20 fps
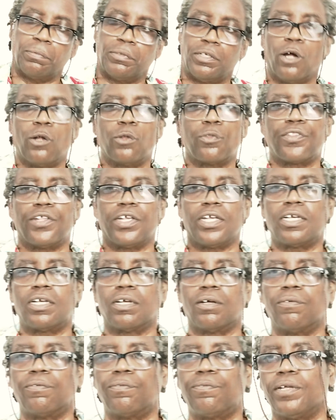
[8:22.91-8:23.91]
Don't think
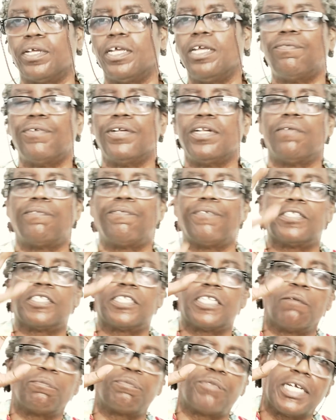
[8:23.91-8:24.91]
of, even if it's
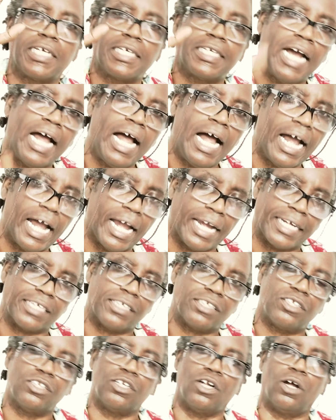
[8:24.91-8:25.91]
something kind,